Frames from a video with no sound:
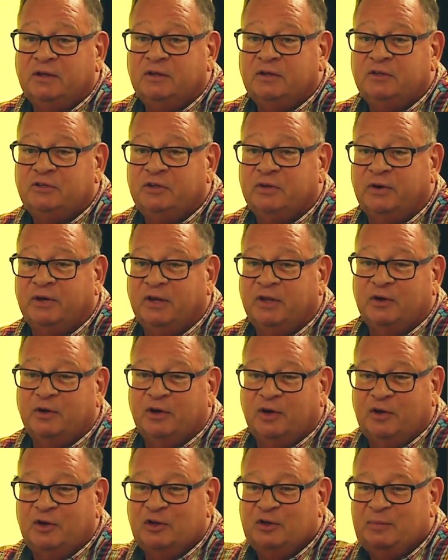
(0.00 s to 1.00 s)
So it
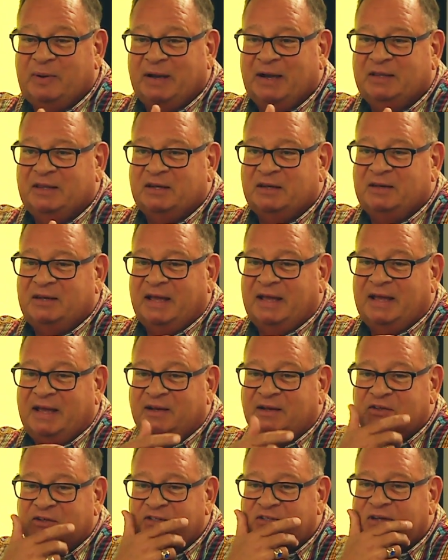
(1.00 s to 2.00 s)
goes back to
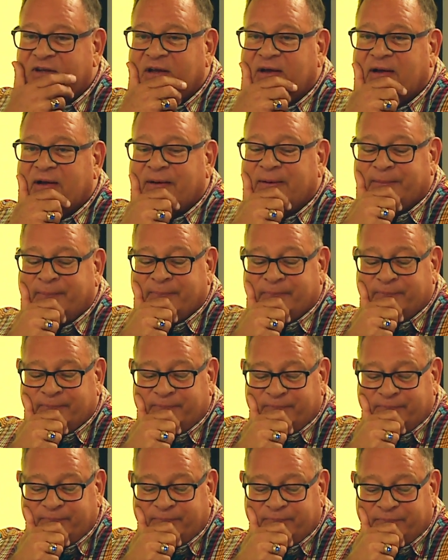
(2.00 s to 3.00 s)
Dan's
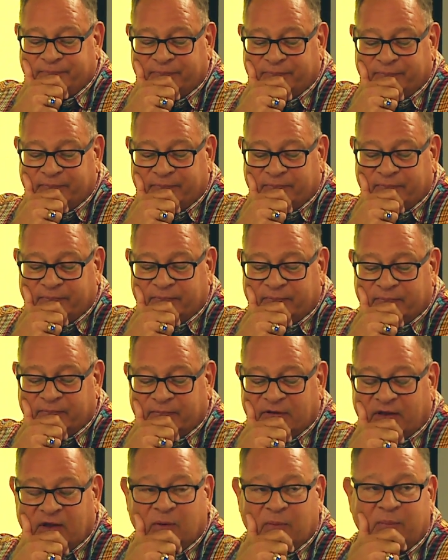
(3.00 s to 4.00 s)

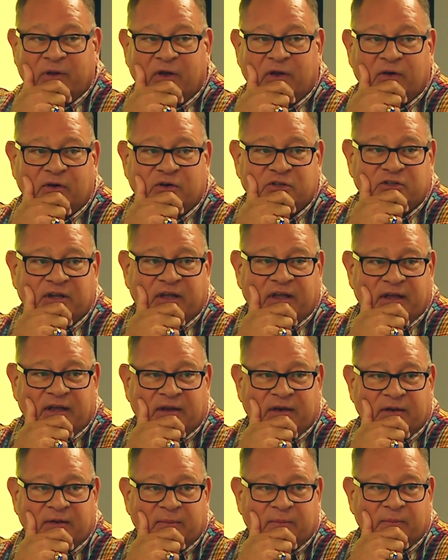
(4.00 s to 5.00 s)
help me
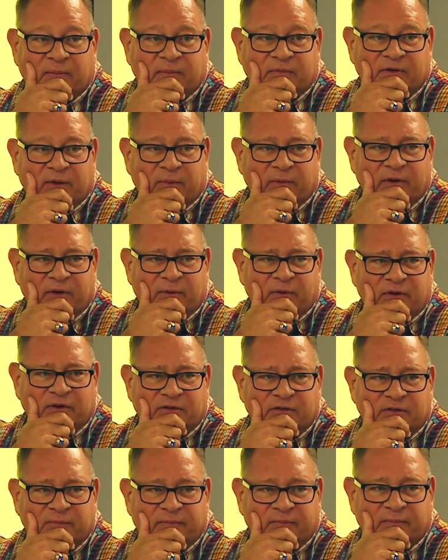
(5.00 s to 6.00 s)
understand. Is that what it
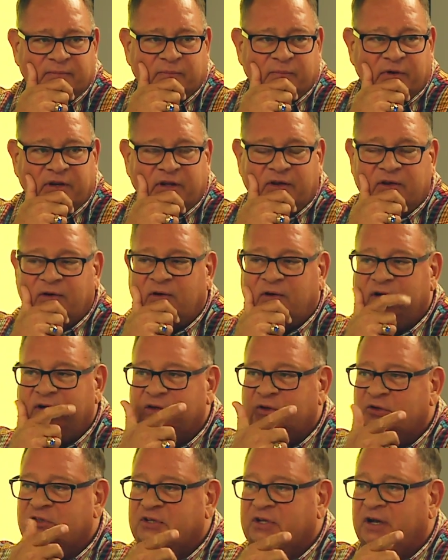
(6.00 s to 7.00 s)
was? What he called it?
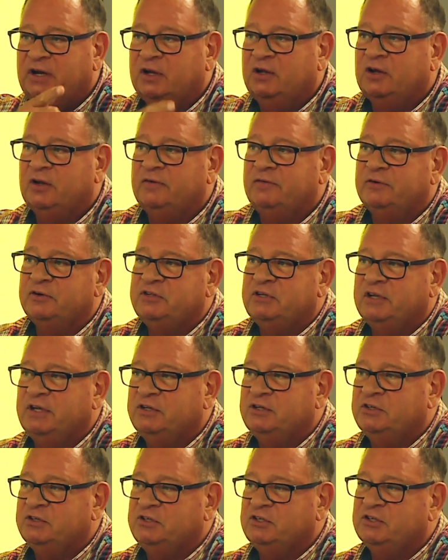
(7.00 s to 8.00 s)
Those kind of
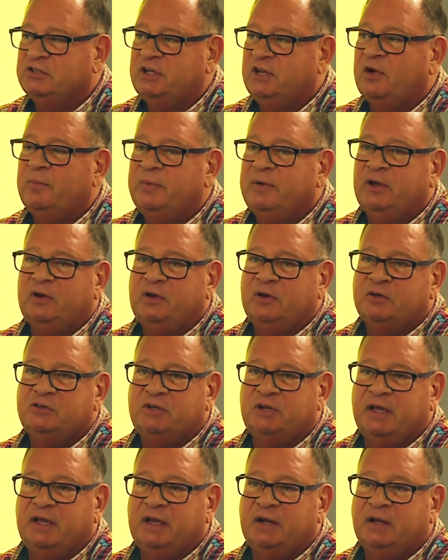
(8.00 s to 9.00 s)
conversations. Just help me
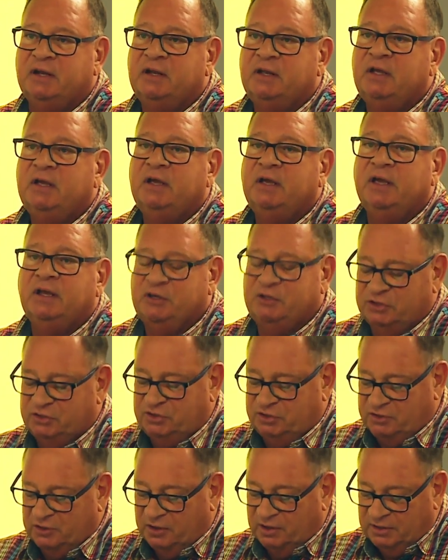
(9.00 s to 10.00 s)
understand it and just
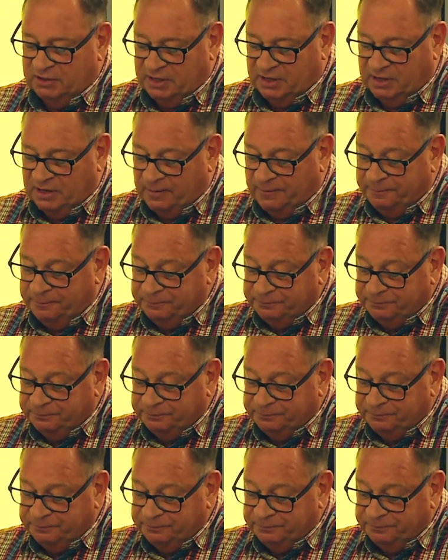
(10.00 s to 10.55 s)
start there.